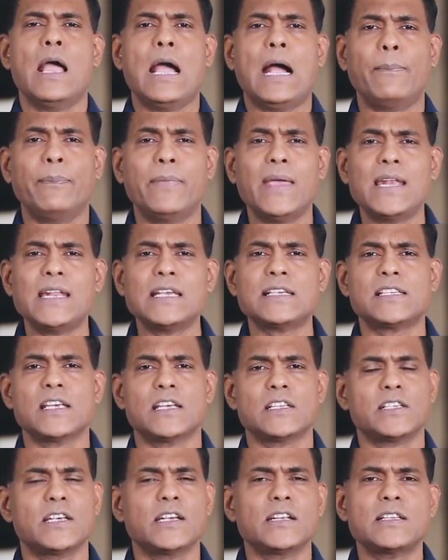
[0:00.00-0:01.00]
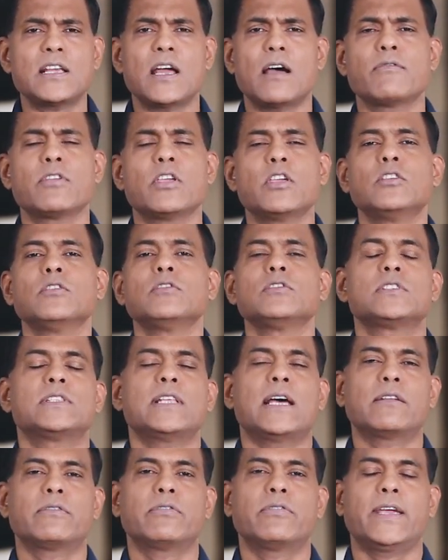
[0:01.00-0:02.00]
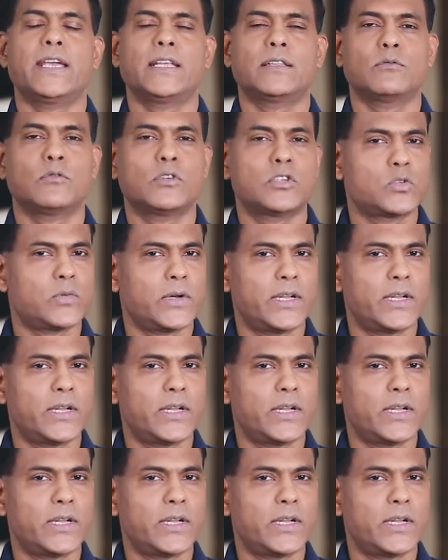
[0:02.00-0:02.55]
And then He says, here's how you use that faith. Verse